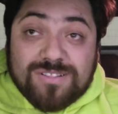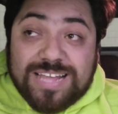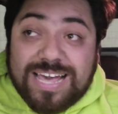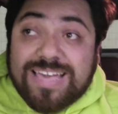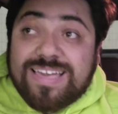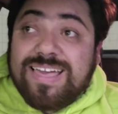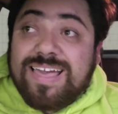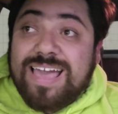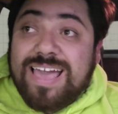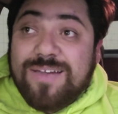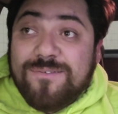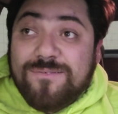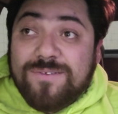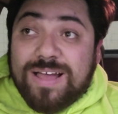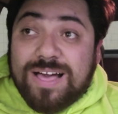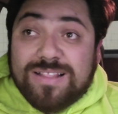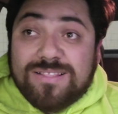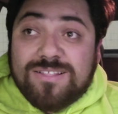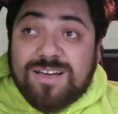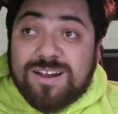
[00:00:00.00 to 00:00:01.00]
Like
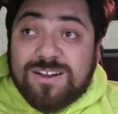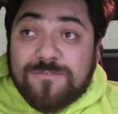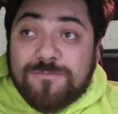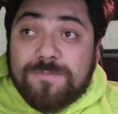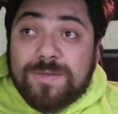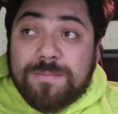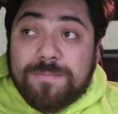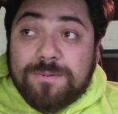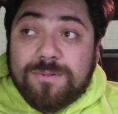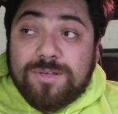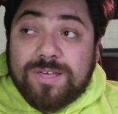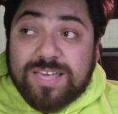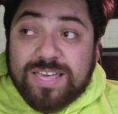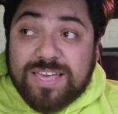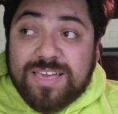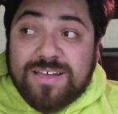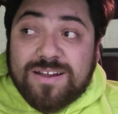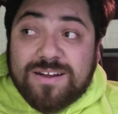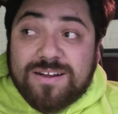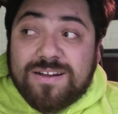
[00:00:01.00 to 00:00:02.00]
a lot of people
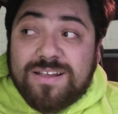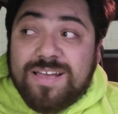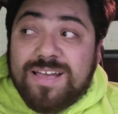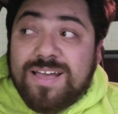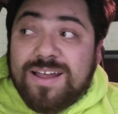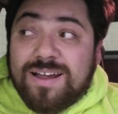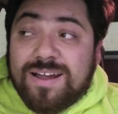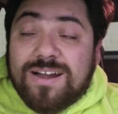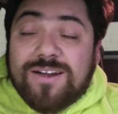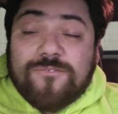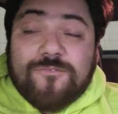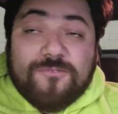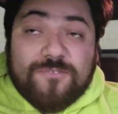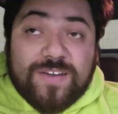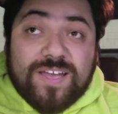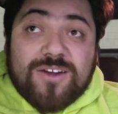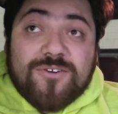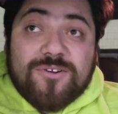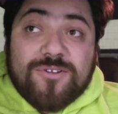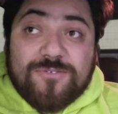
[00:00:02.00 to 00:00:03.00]
here are
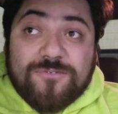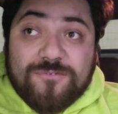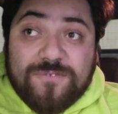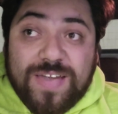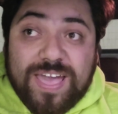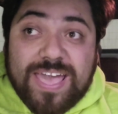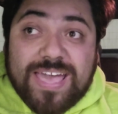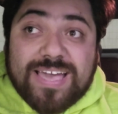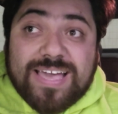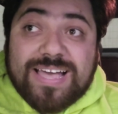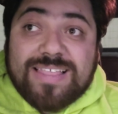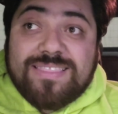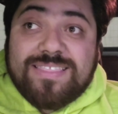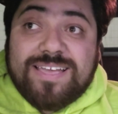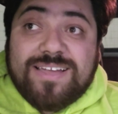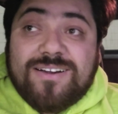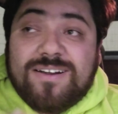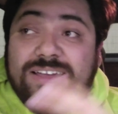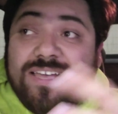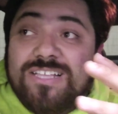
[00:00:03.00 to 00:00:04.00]
very fake and
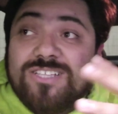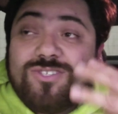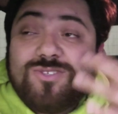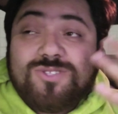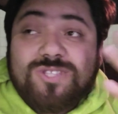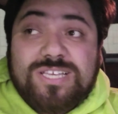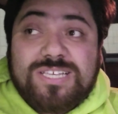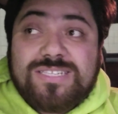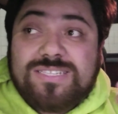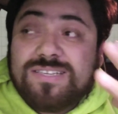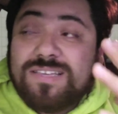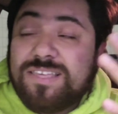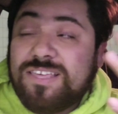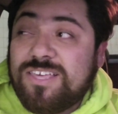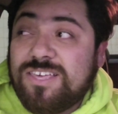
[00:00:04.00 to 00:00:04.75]
they are into this